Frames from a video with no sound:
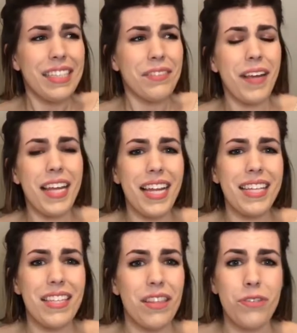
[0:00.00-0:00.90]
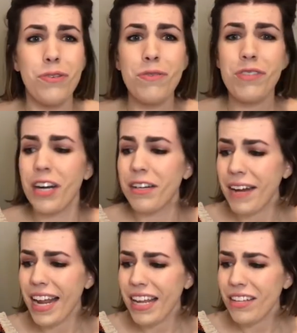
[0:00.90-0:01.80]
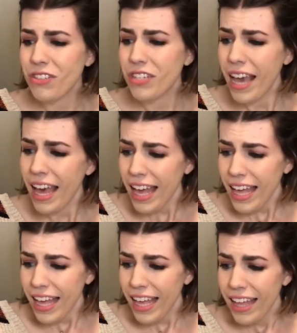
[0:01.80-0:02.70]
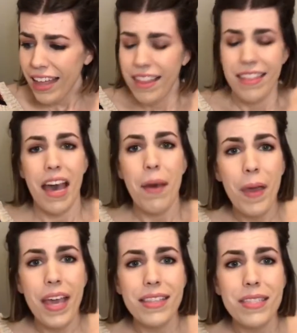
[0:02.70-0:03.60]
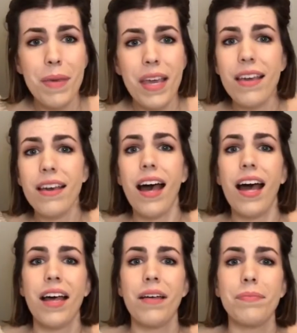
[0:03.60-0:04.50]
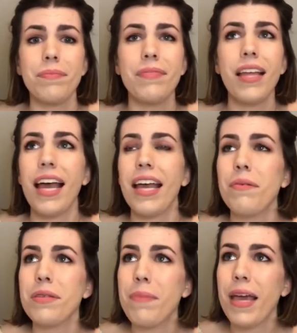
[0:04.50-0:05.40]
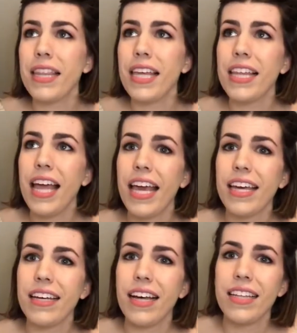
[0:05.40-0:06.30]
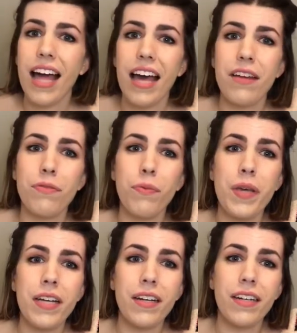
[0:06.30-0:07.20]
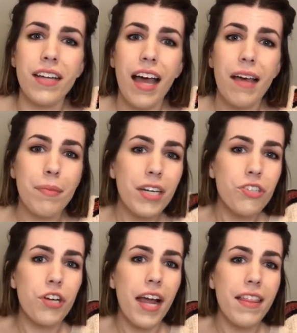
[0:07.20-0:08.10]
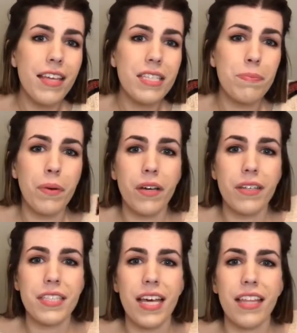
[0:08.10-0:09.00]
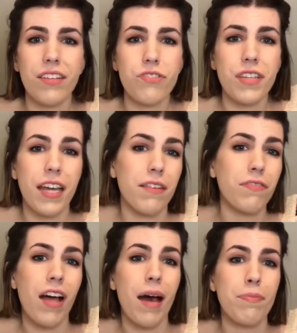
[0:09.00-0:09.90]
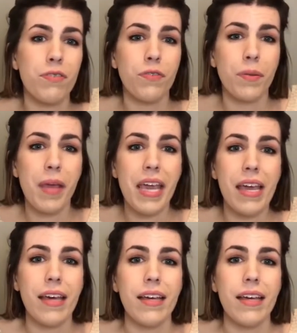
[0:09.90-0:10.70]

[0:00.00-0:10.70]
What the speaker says: ratings in the 2-star range. That pains me. It was mainly like a lot of weird, I'm gonna try this books, and they just kind of flopped for me.